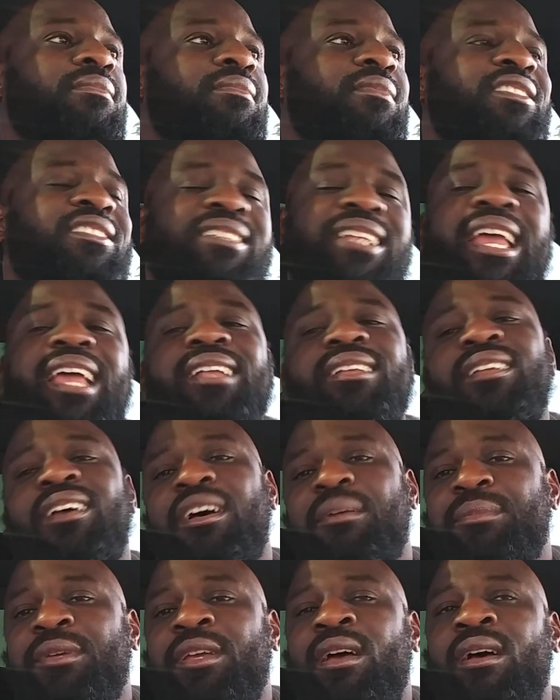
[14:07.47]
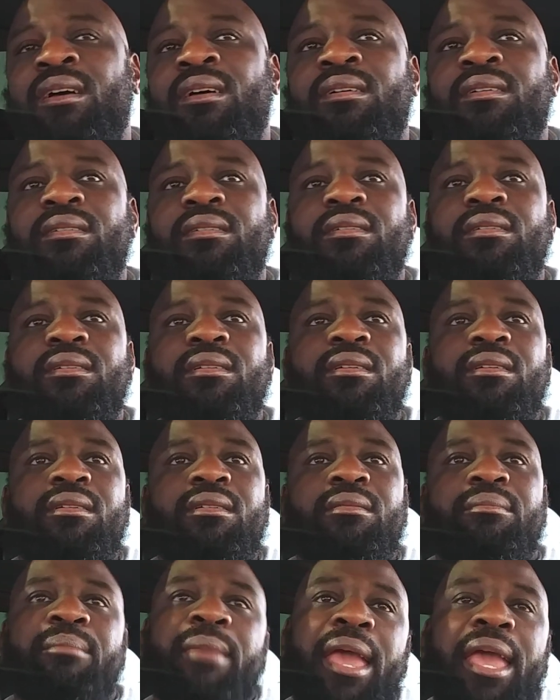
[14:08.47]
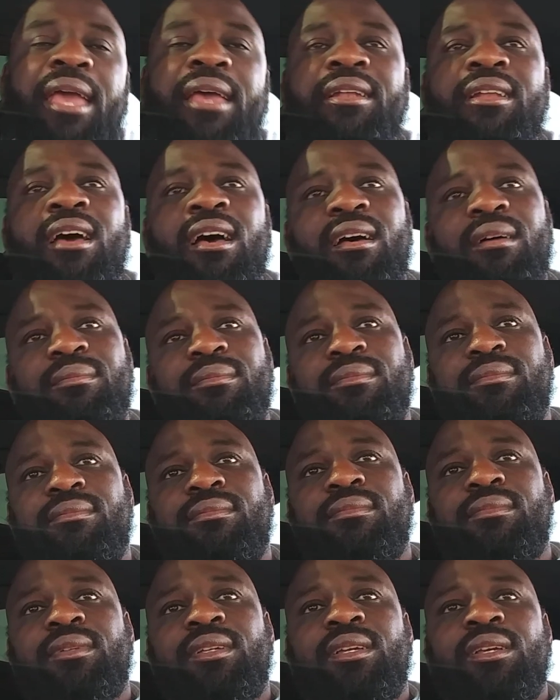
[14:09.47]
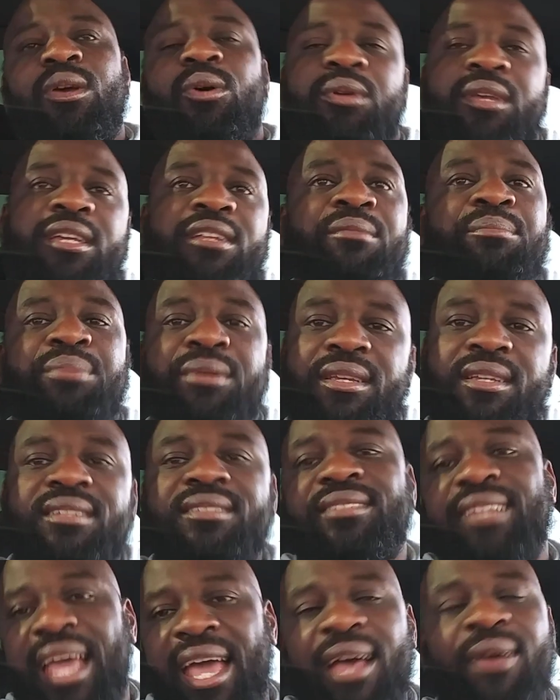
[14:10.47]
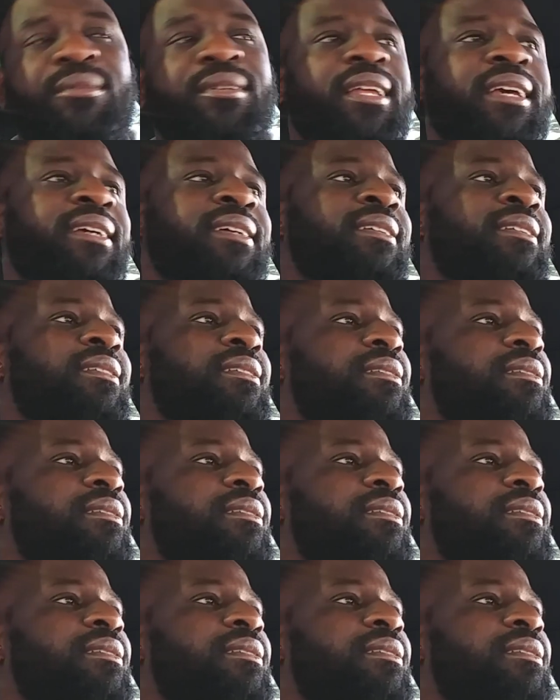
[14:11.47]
Stand up, y'all. Man up. Go get a biz now, nigga.